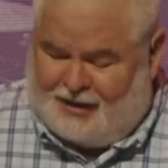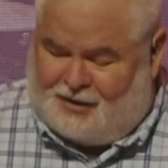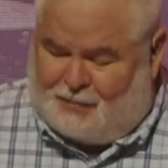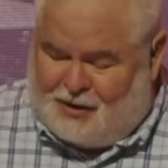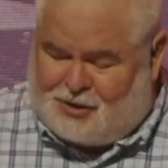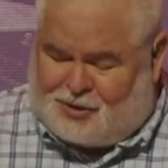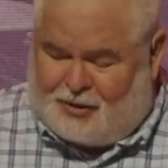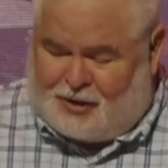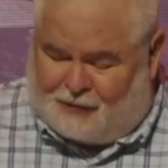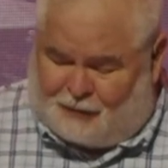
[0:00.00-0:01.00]
The
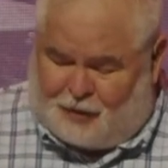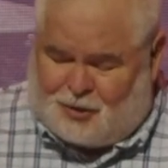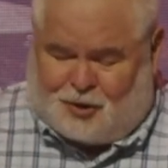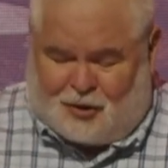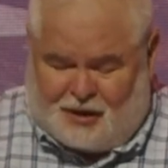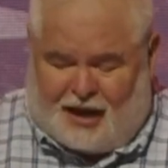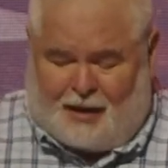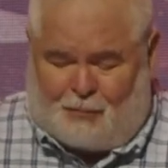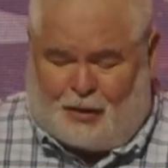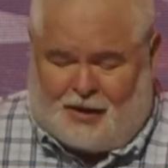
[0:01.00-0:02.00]
ministry of the first could
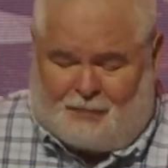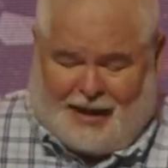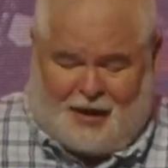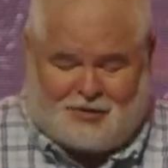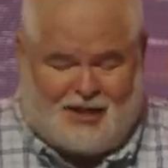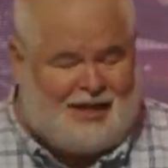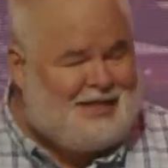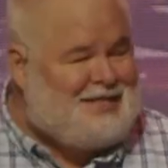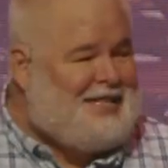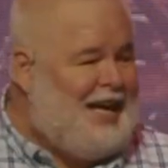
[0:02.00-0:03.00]
not bring about
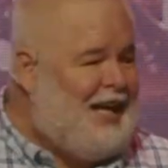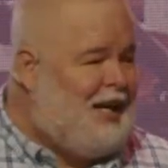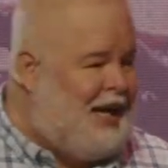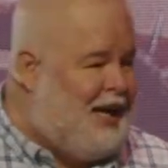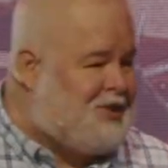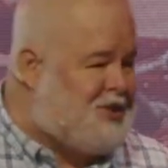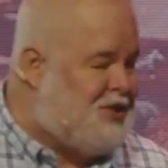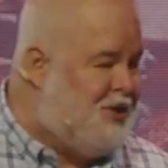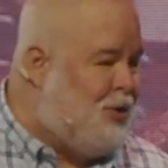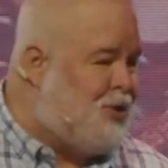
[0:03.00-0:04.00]
telos,
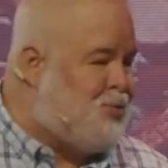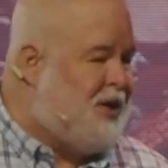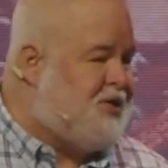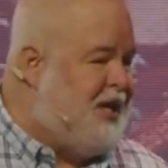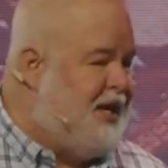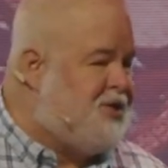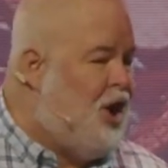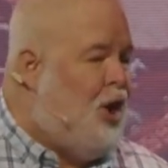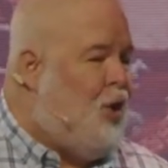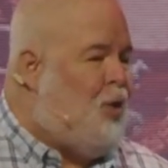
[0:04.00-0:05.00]
notice what he says,
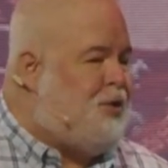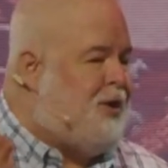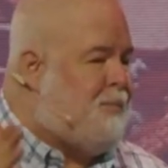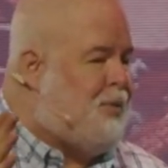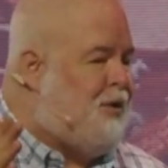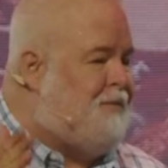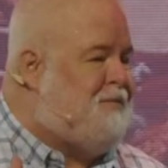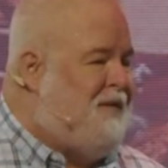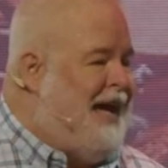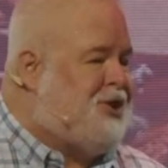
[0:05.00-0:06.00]
or the
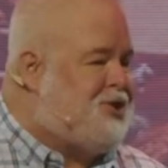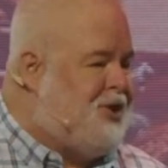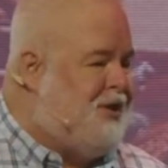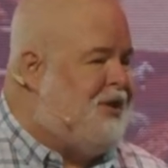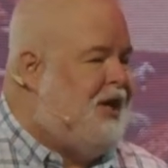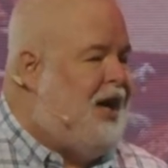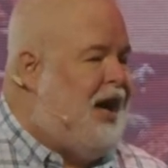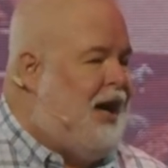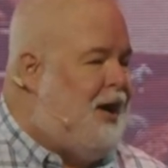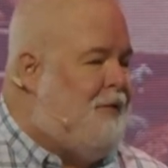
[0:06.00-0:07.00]
perfection
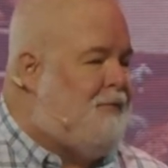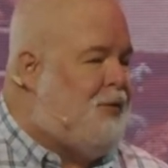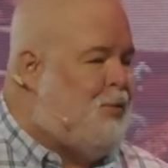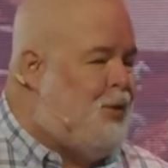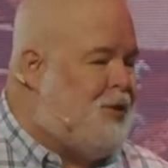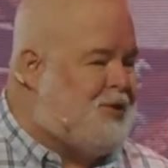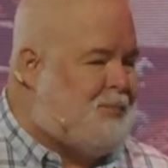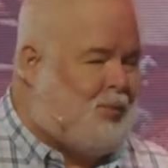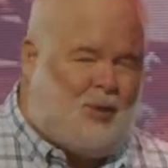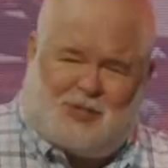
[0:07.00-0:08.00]
of the
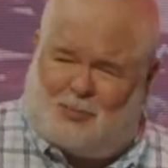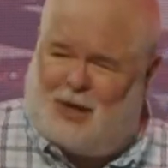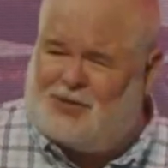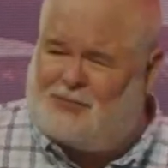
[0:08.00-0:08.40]
worshiper. What's Brent's